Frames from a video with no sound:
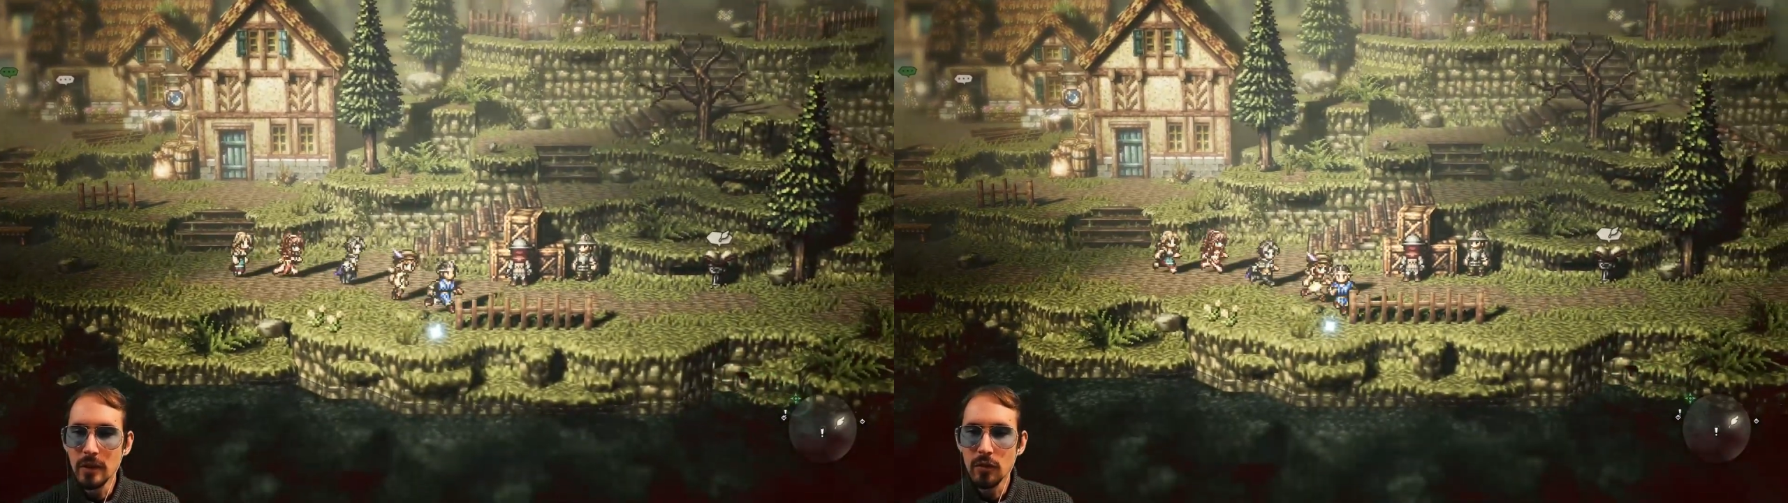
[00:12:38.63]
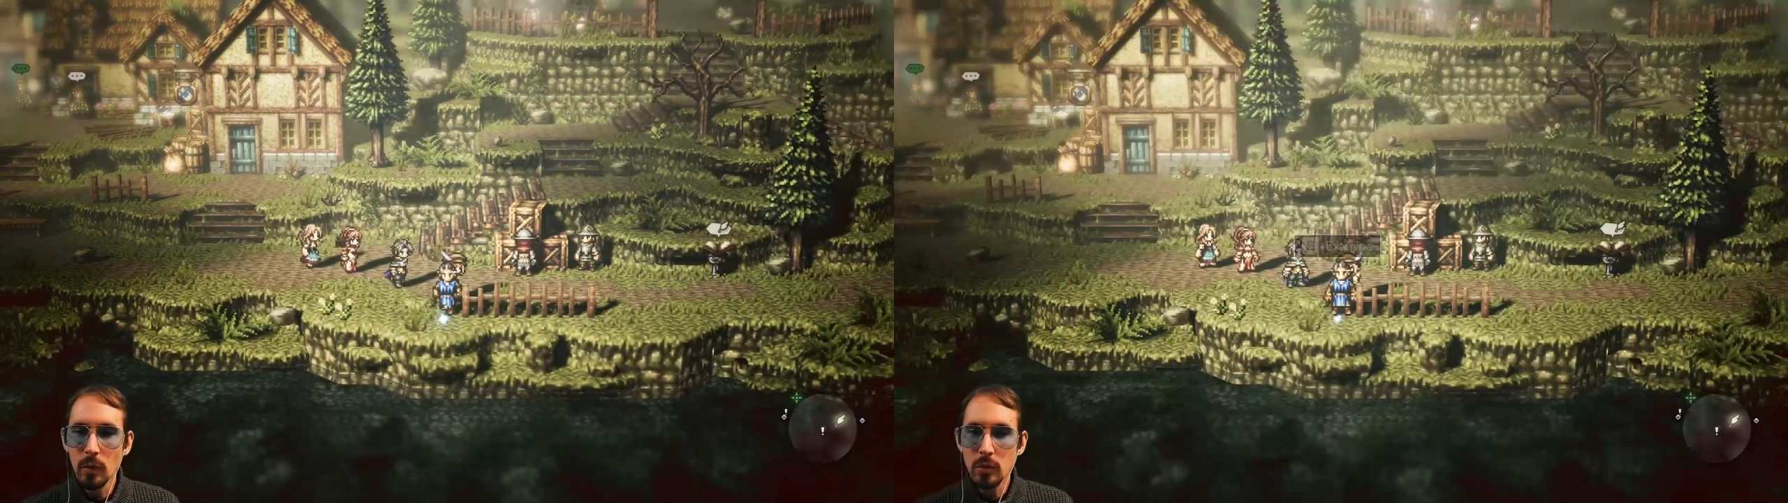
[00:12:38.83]

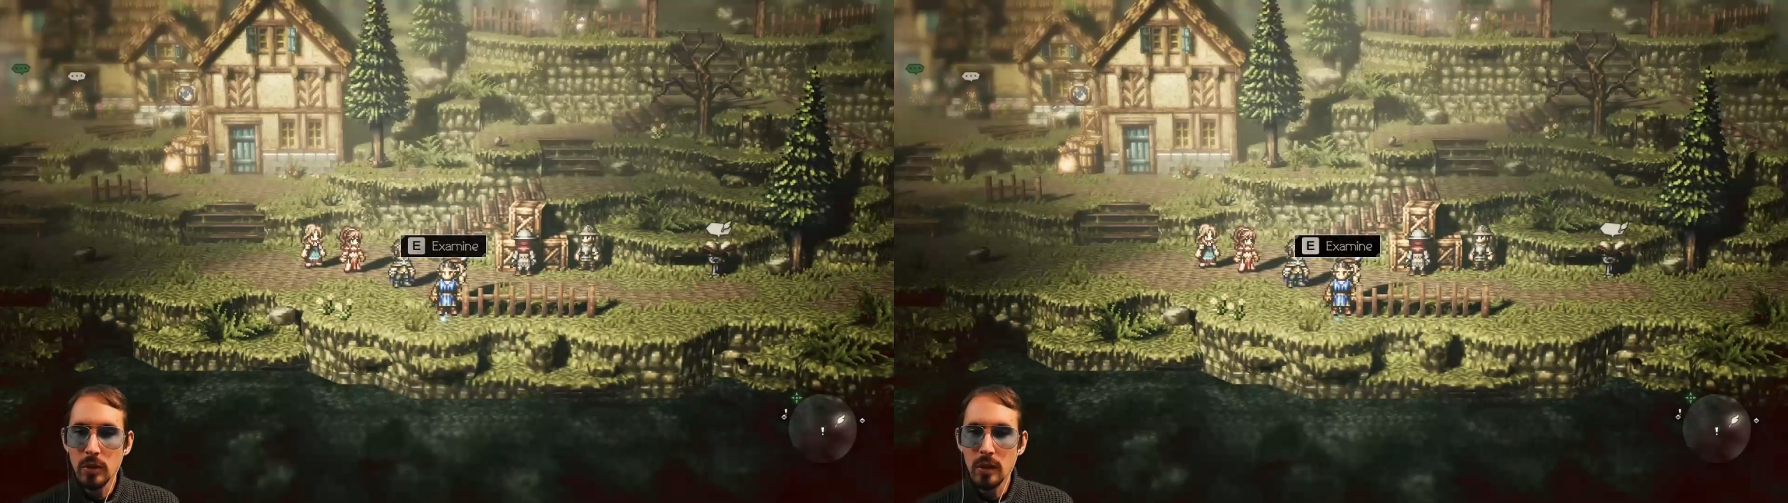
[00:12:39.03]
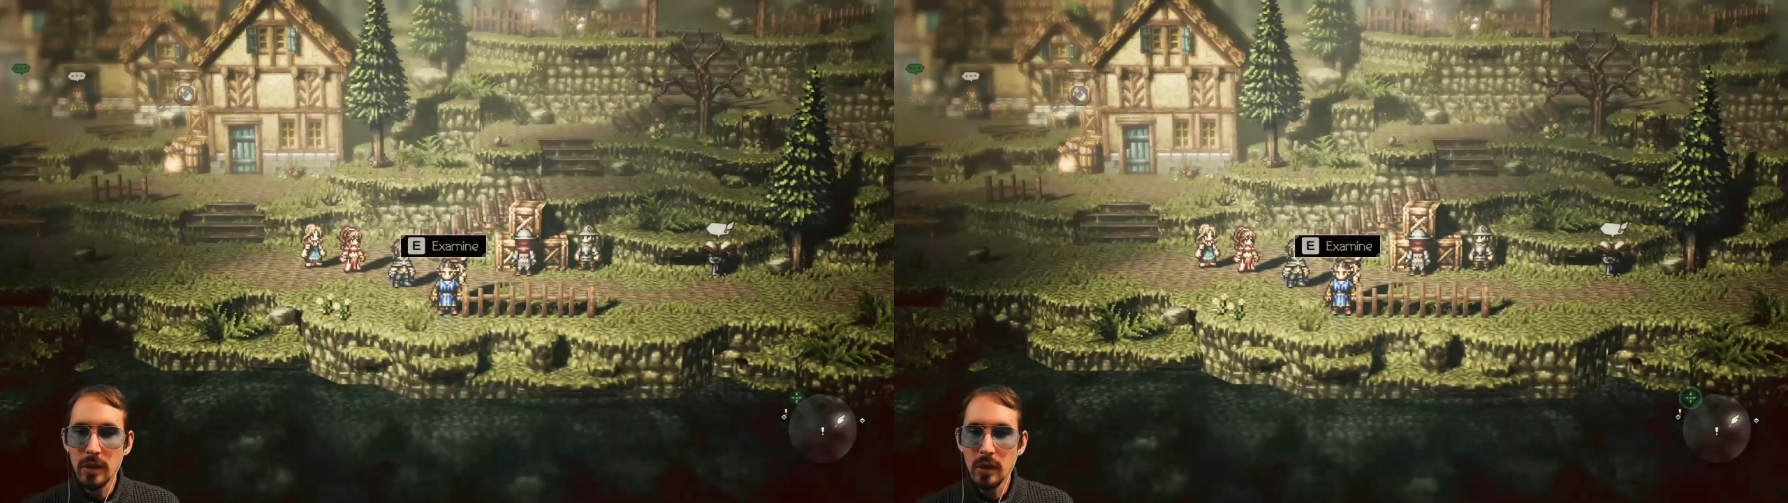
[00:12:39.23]
This we will
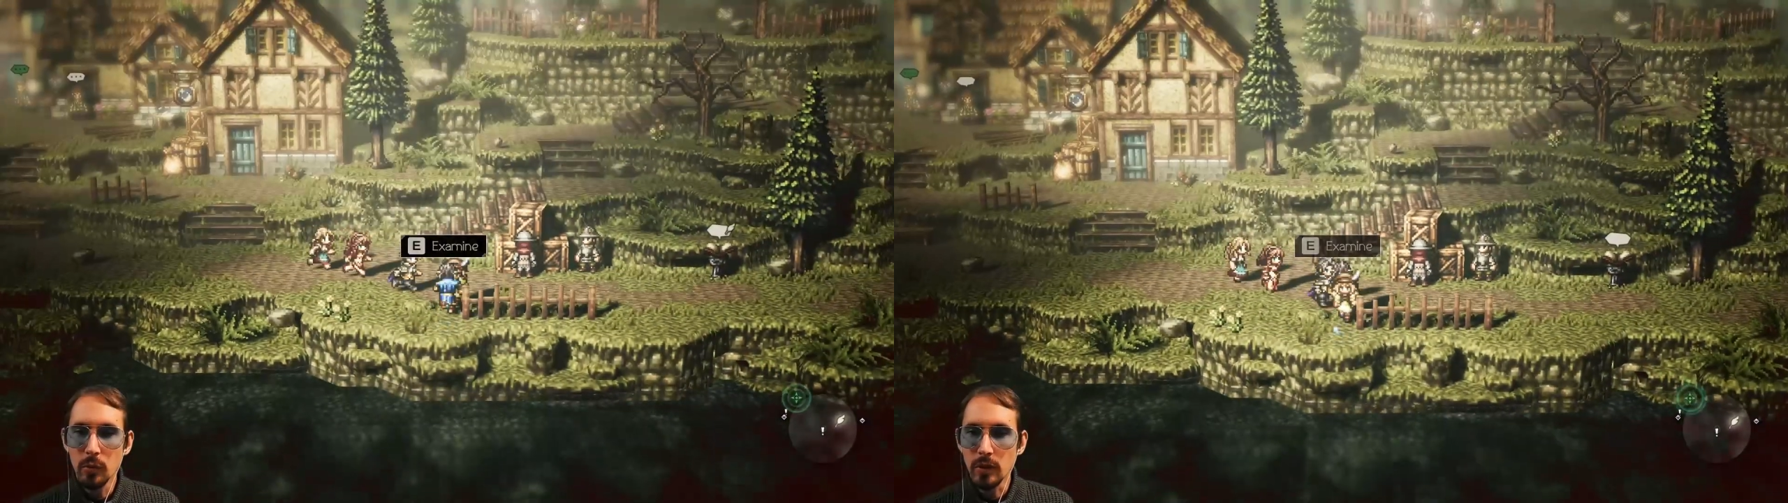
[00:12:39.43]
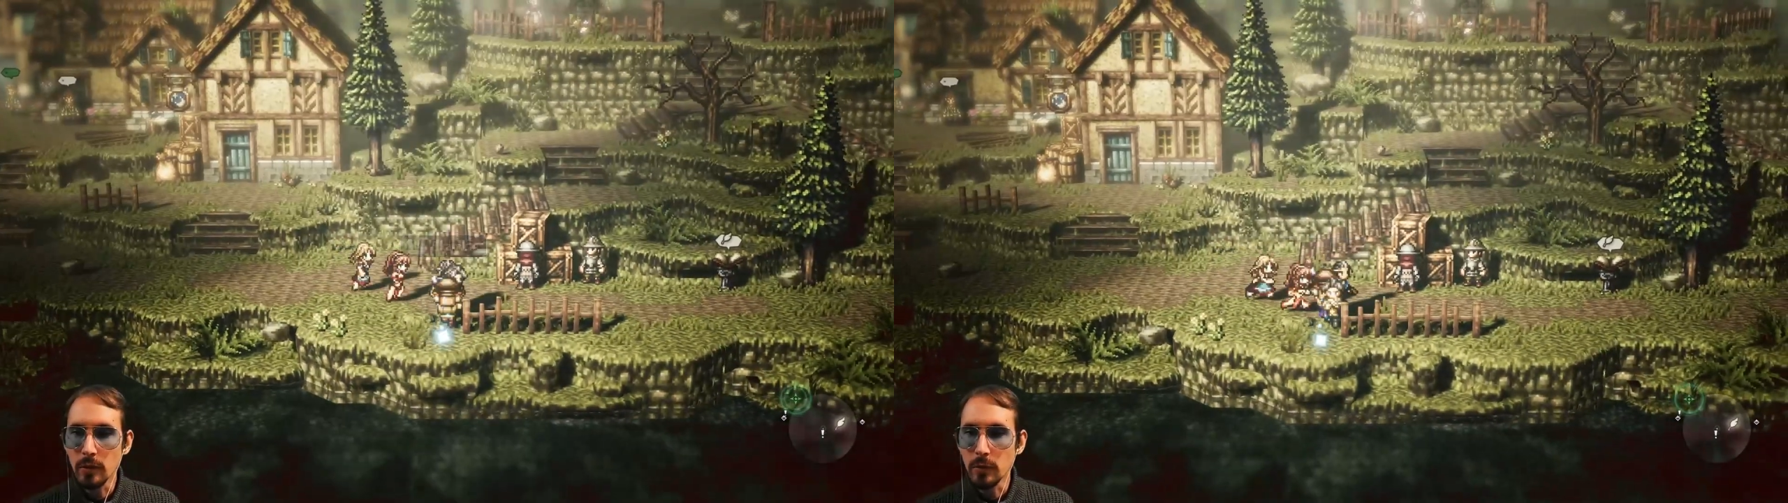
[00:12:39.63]
try to pick
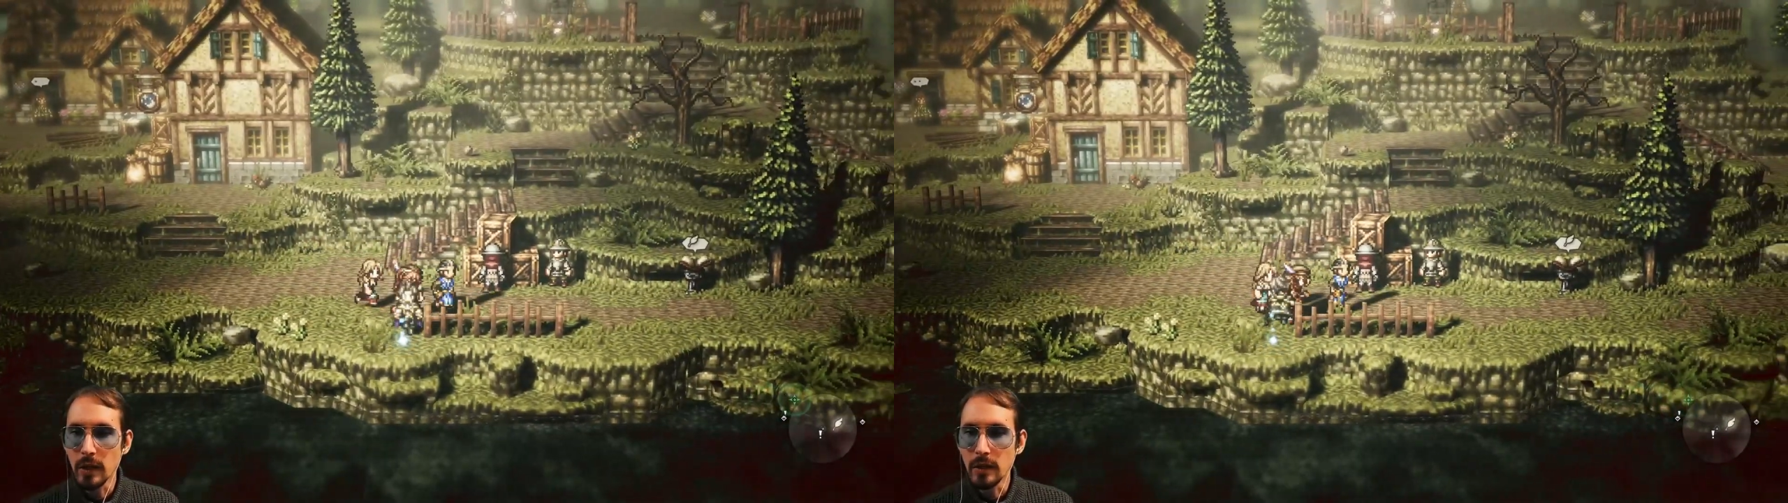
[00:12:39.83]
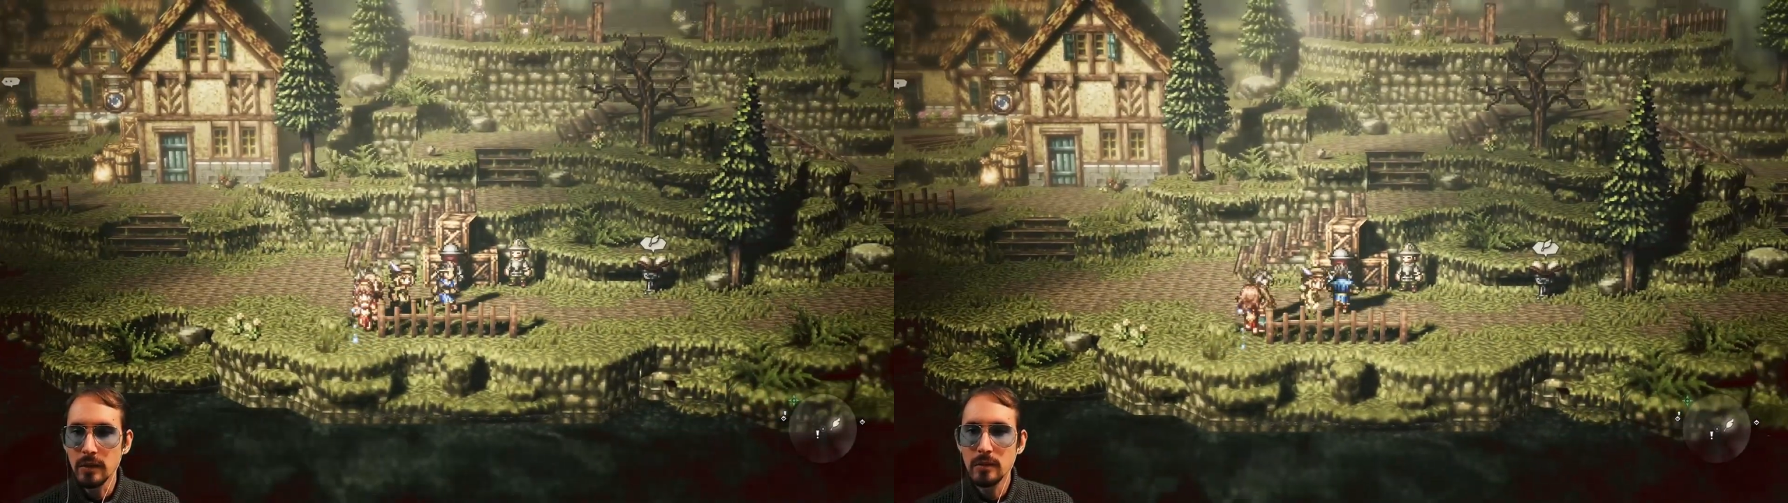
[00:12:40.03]
up with our
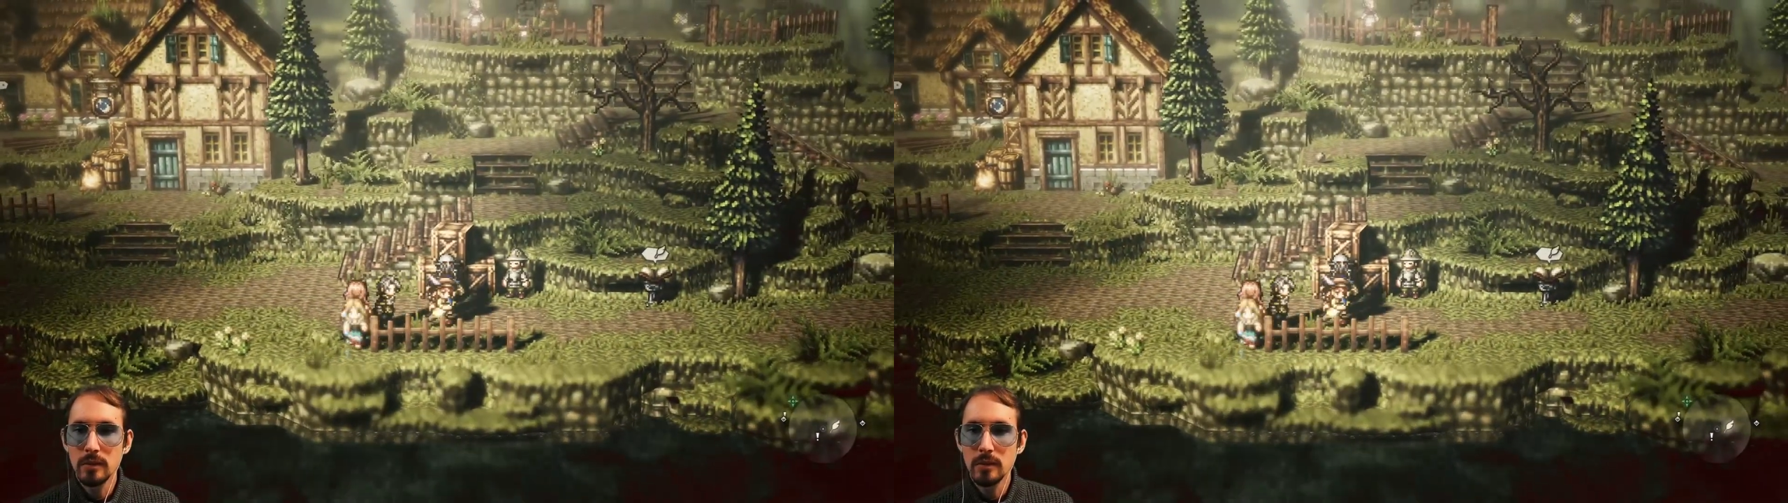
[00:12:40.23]
friend